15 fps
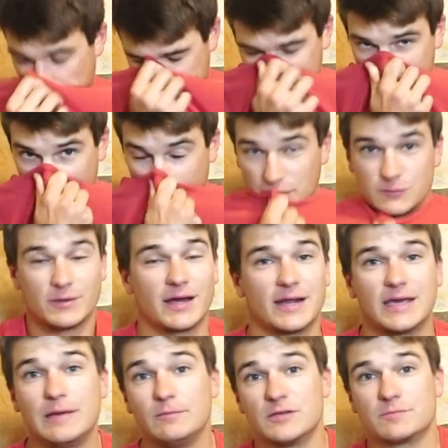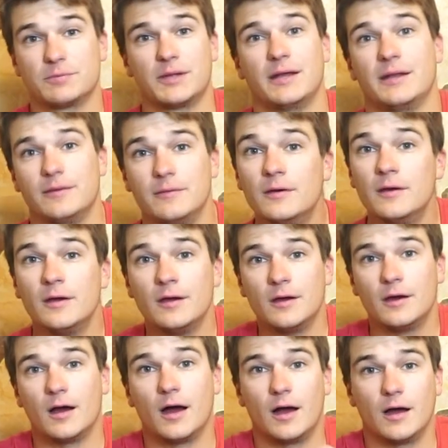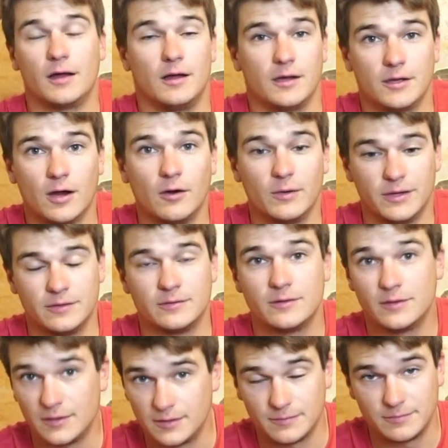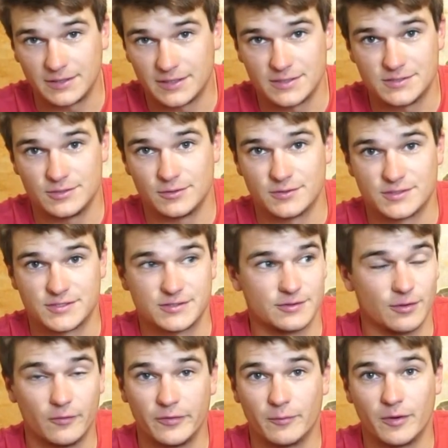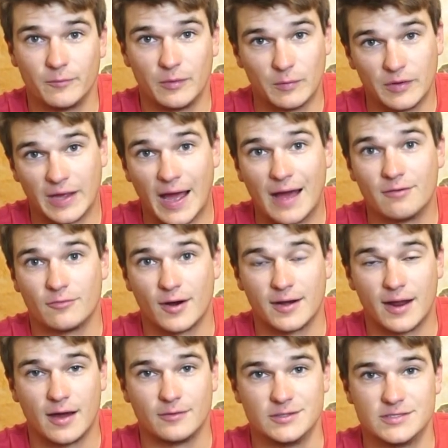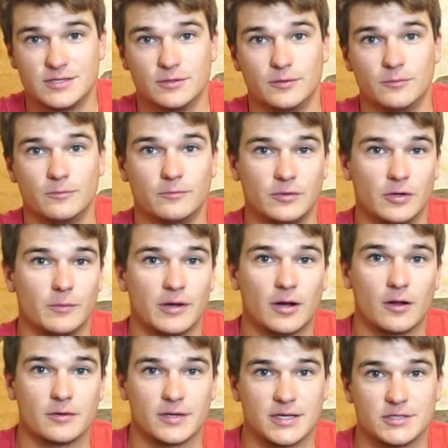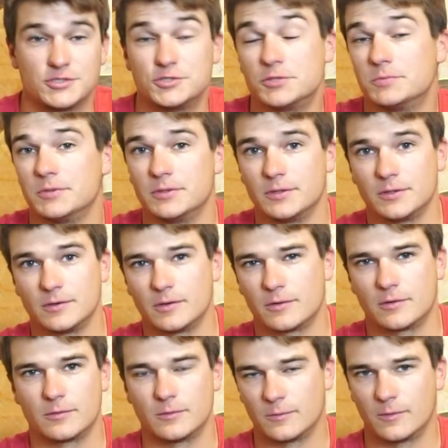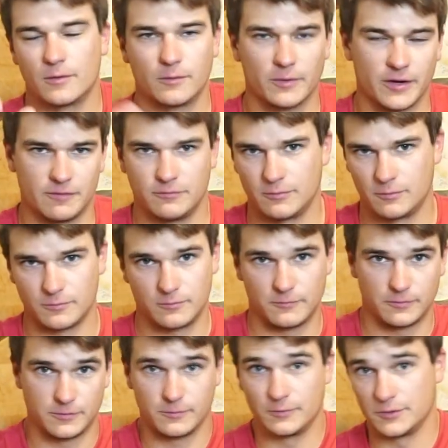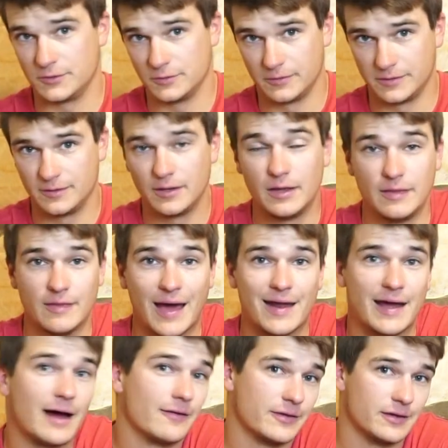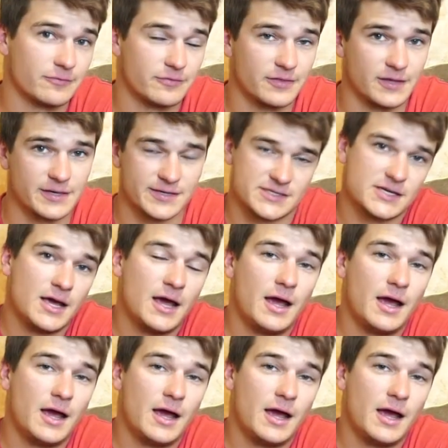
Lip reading: you know, because we got to keep this planet going because, you know, it's the only one we really have right now until, you know, we colonize Jupiter or whatever we're doing in that alley of things.